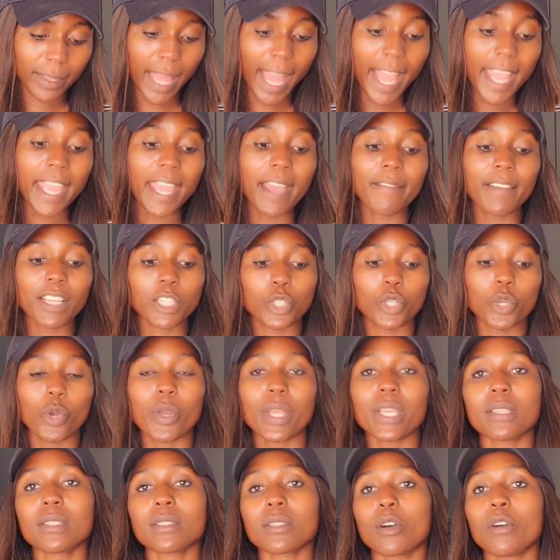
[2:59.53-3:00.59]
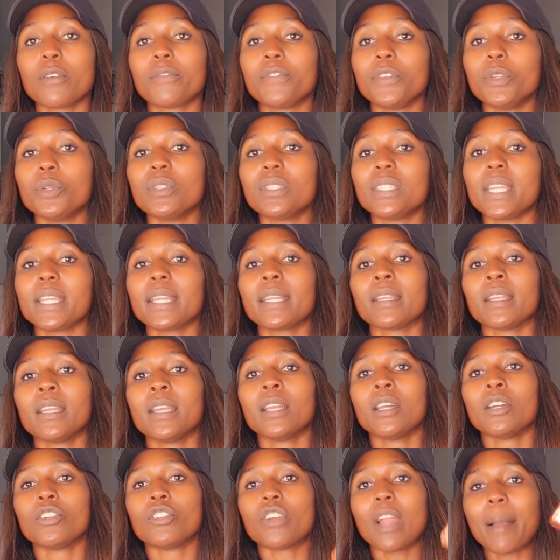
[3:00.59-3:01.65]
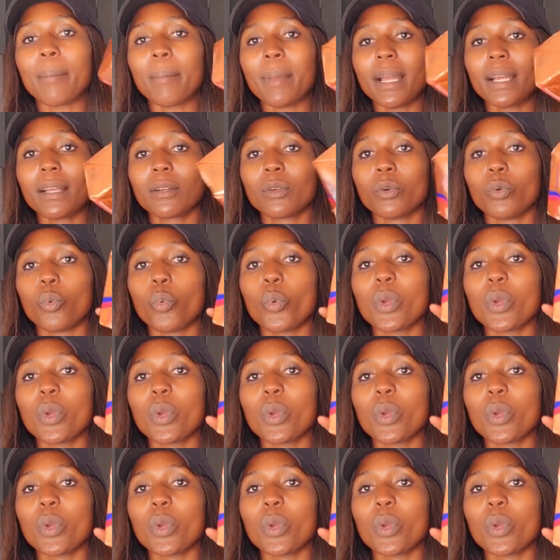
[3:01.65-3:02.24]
I had a choice of using rama,